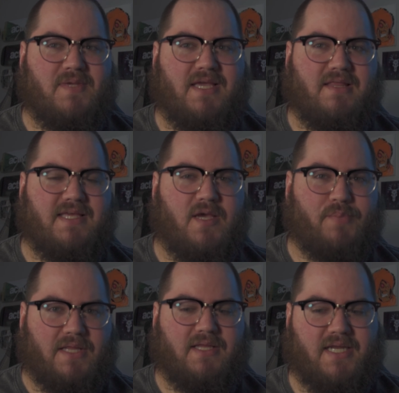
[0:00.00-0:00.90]
me the
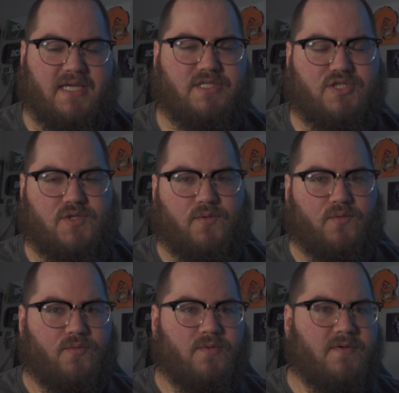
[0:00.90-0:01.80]
ability
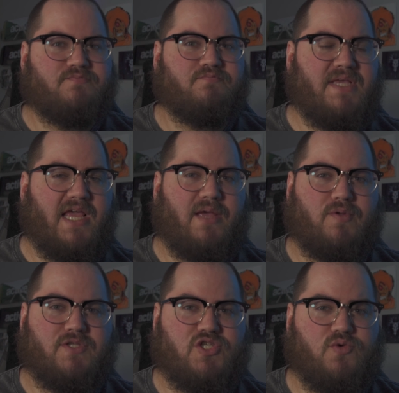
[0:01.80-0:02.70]
to be
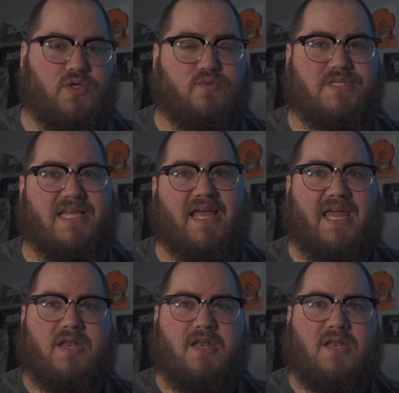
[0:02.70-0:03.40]
able to use the